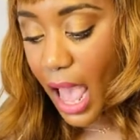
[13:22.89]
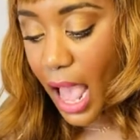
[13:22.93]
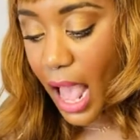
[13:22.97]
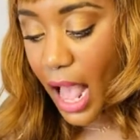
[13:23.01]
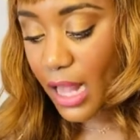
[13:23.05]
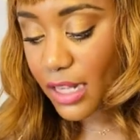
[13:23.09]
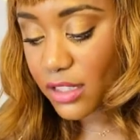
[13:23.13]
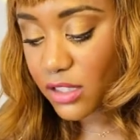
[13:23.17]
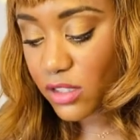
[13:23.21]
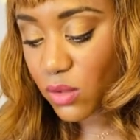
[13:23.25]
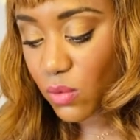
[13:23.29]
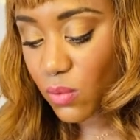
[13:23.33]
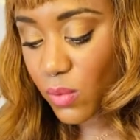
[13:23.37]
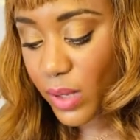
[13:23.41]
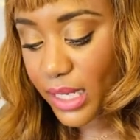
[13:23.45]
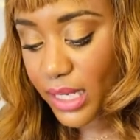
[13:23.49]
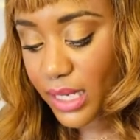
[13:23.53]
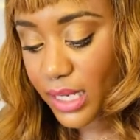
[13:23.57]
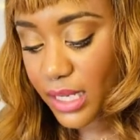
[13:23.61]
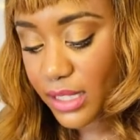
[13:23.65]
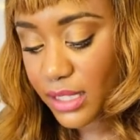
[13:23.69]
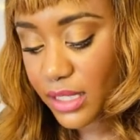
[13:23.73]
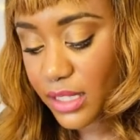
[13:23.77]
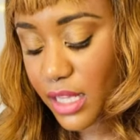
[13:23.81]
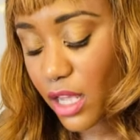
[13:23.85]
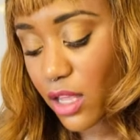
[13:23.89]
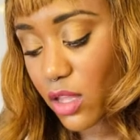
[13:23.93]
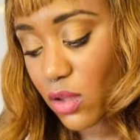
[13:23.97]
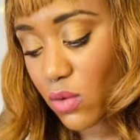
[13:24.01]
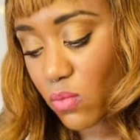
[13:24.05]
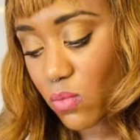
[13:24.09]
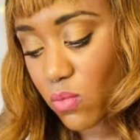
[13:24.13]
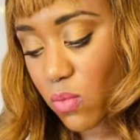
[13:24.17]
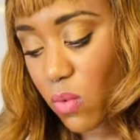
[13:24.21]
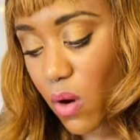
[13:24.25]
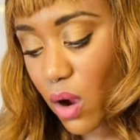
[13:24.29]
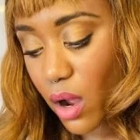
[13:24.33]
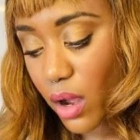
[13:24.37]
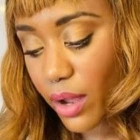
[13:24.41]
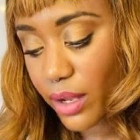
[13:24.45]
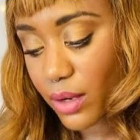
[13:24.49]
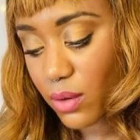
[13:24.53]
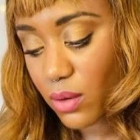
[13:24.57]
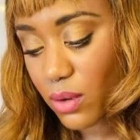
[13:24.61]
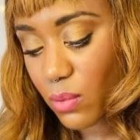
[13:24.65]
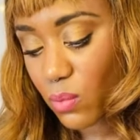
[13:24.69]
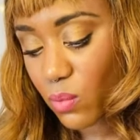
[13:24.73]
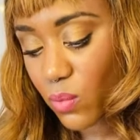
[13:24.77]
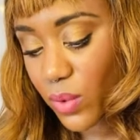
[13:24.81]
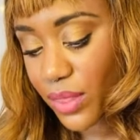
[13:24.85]
as to what it is that you want
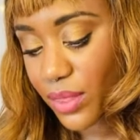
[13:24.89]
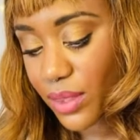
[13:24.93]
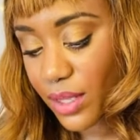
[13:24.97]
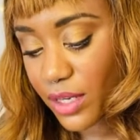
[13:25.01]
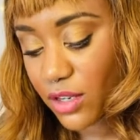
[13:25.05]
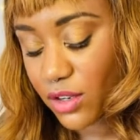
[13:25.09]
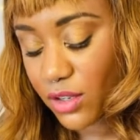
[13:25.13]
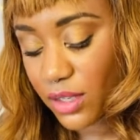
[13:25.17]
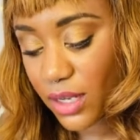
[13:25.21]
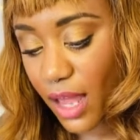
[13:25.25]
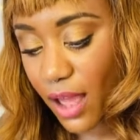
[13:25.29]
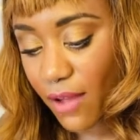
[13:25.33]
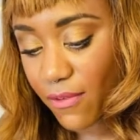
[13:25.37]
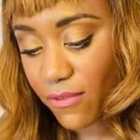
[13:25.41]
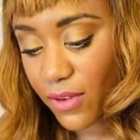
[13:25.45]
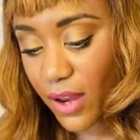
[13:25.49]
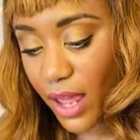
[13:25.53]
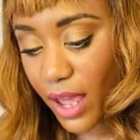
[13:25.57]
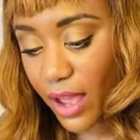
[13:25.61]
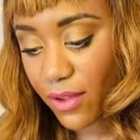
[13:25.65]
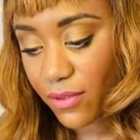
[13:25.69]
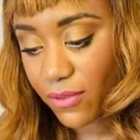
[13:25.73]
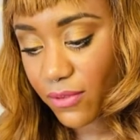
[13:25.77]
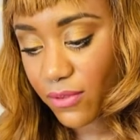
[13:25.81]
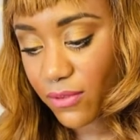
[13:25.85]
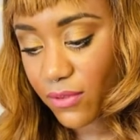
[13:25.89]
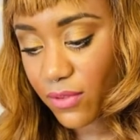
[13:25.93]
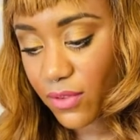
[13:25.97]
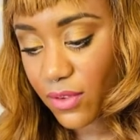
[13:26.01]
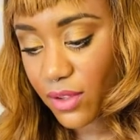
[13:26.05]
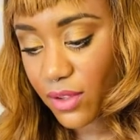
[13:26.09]
within your love life.